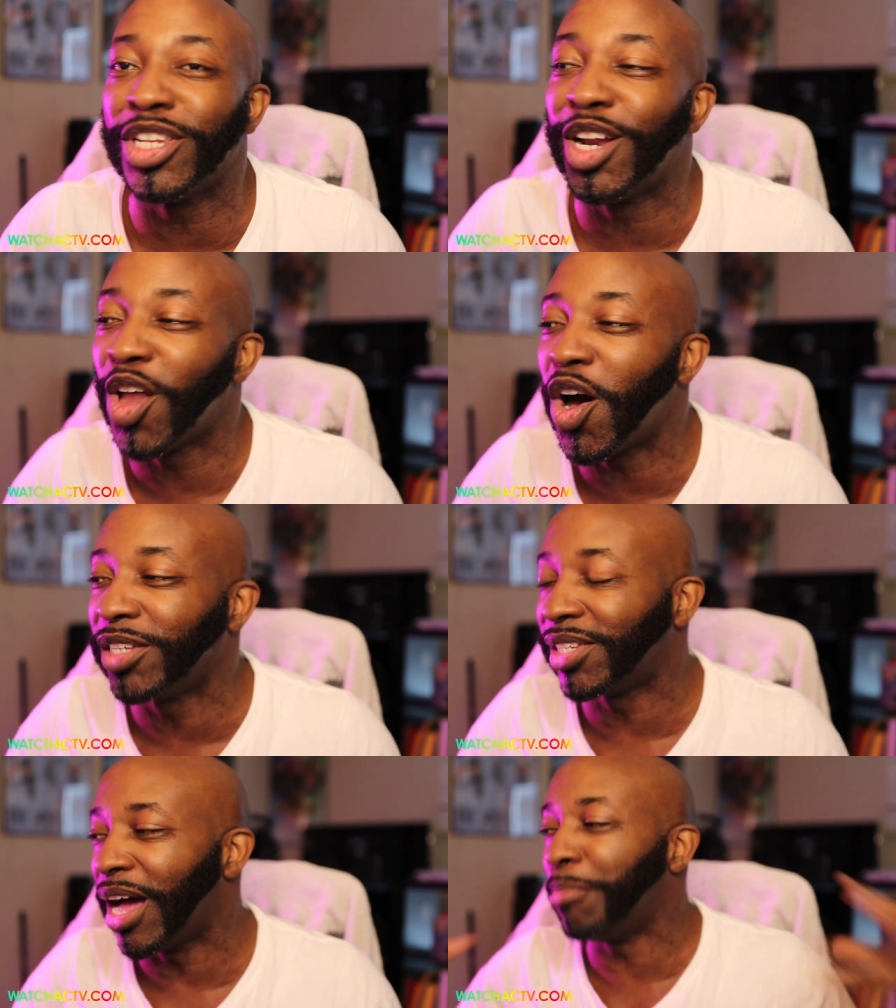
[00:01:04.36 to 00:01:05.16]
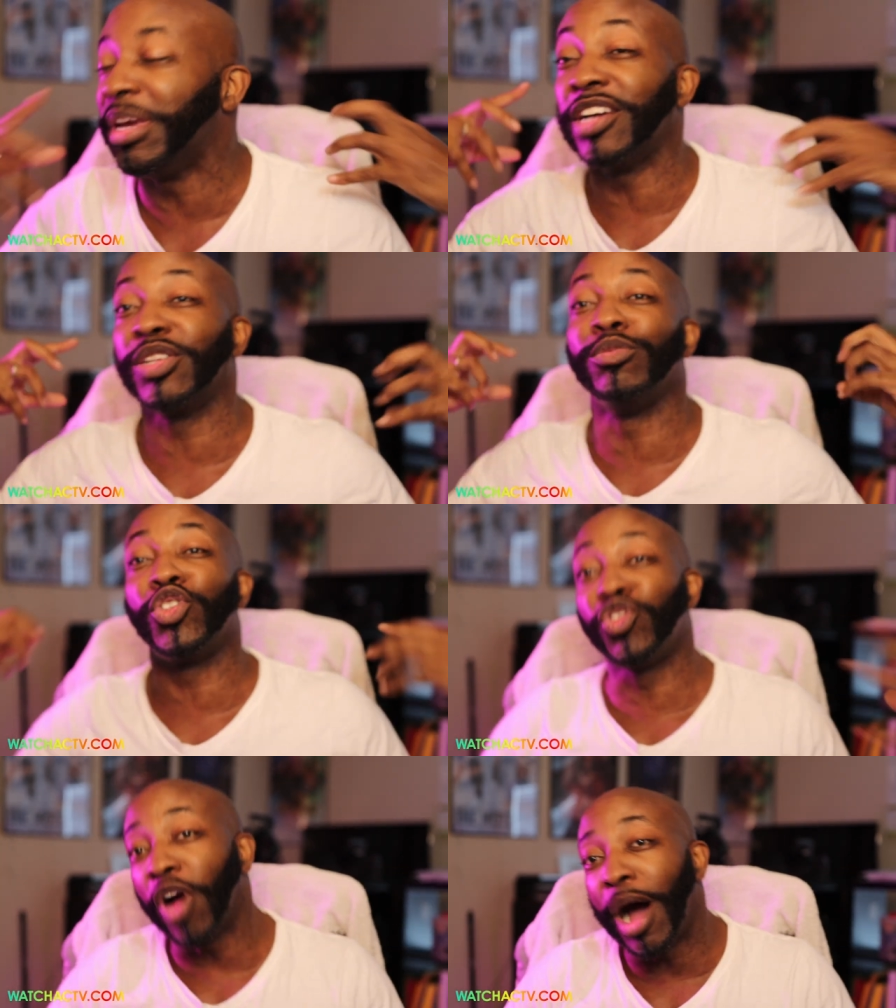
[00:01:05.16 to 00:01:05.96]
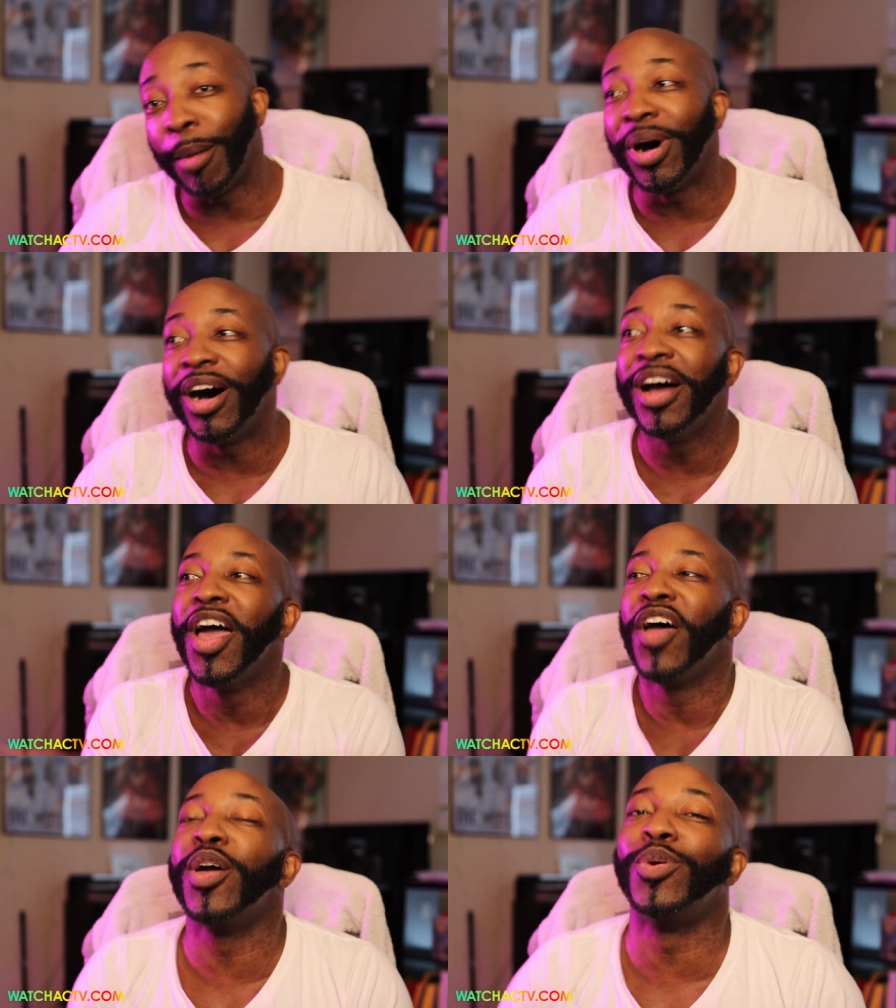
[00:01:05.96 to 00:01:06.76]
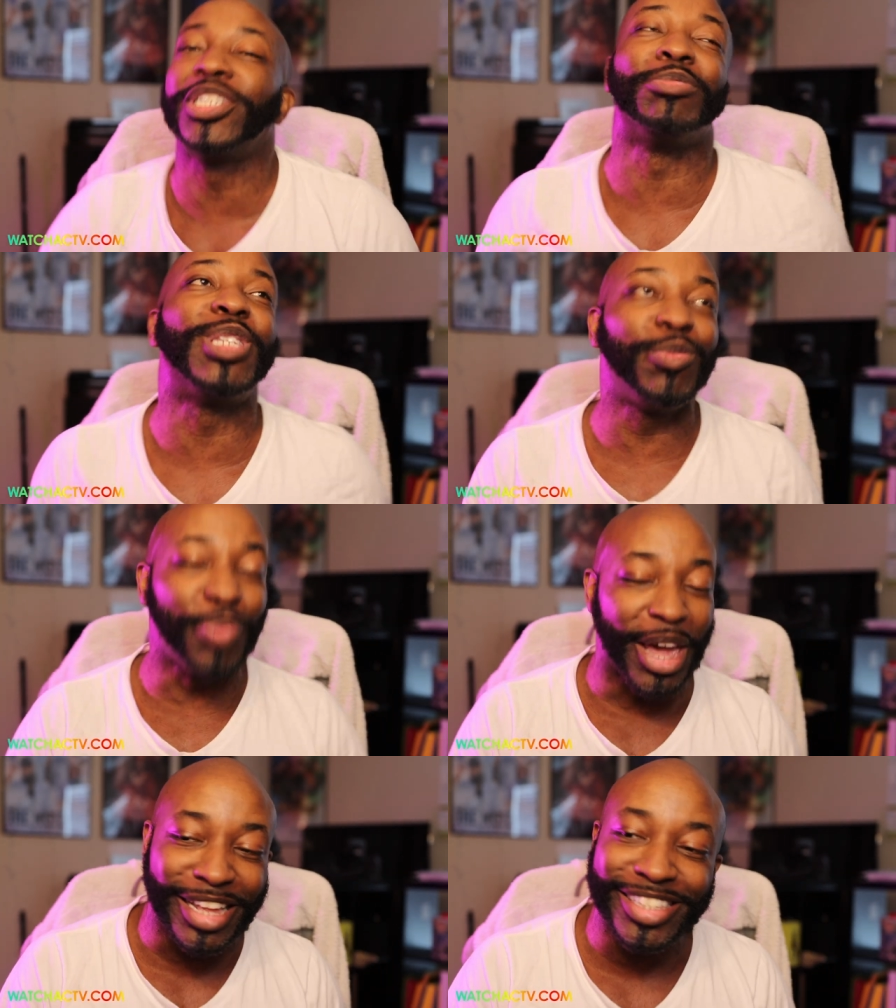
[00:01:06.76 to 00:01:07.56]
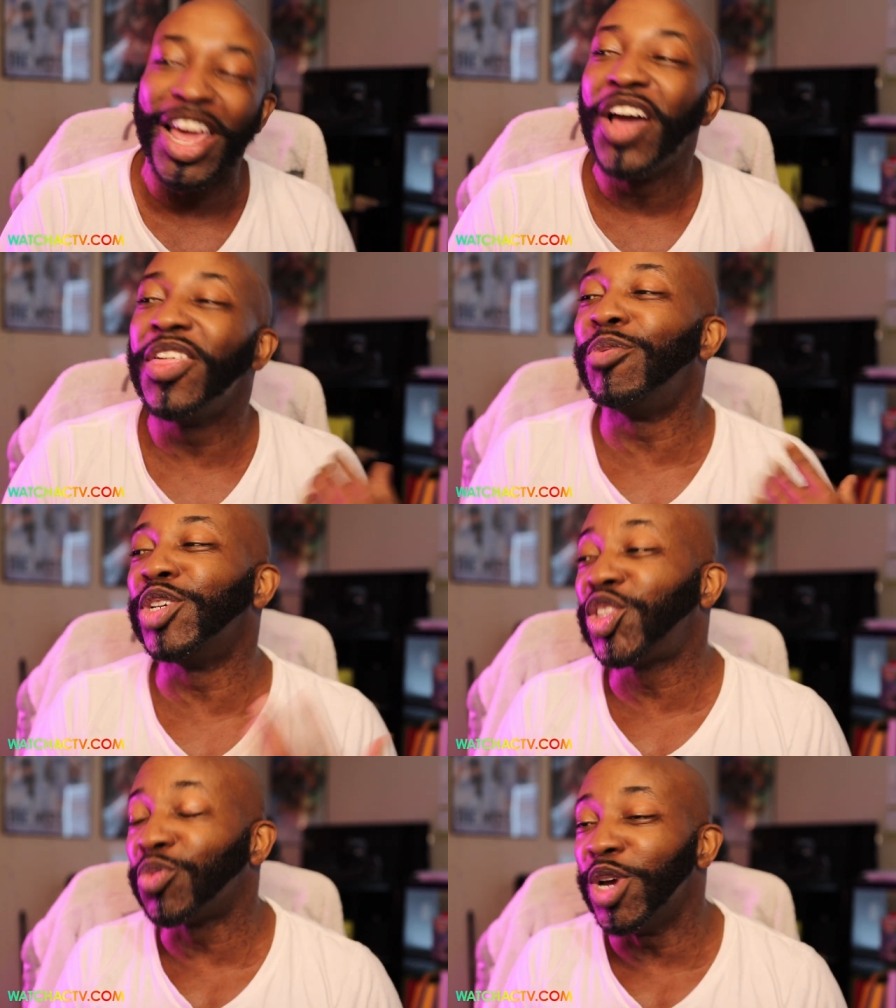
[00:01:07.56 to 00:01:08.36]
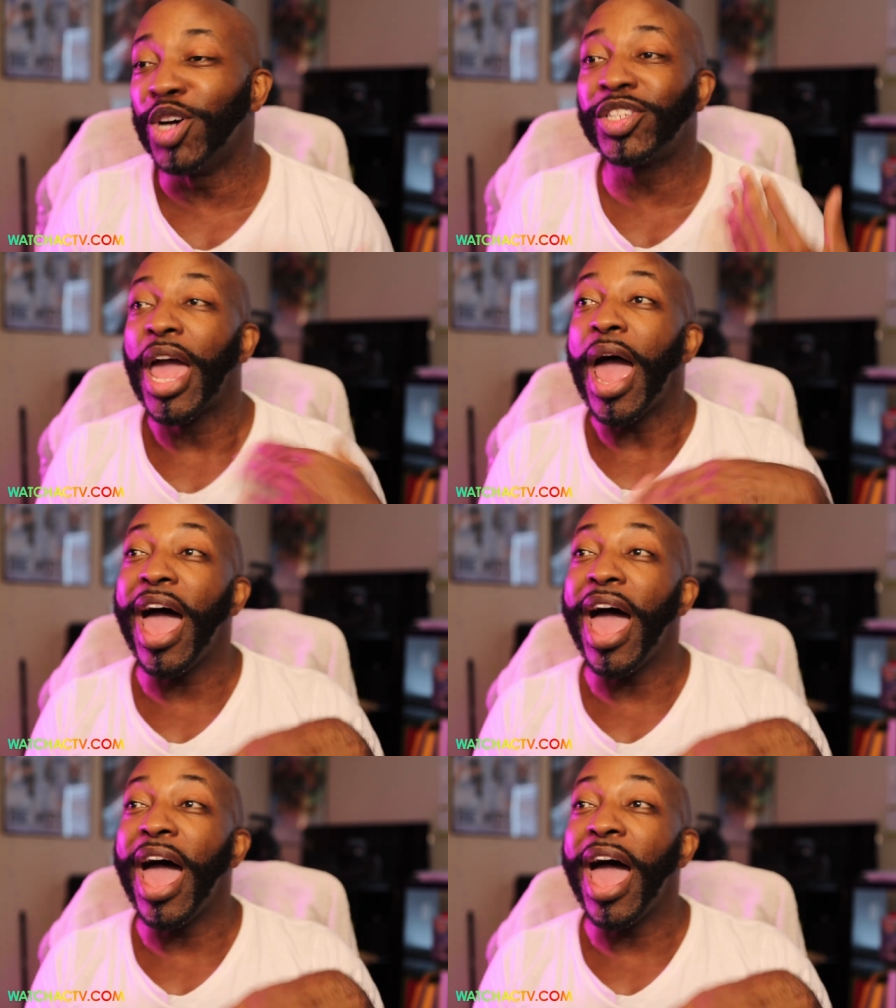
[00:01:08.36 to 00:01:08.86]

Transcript: in a long time because it was drama, there was suspense, there was thrills.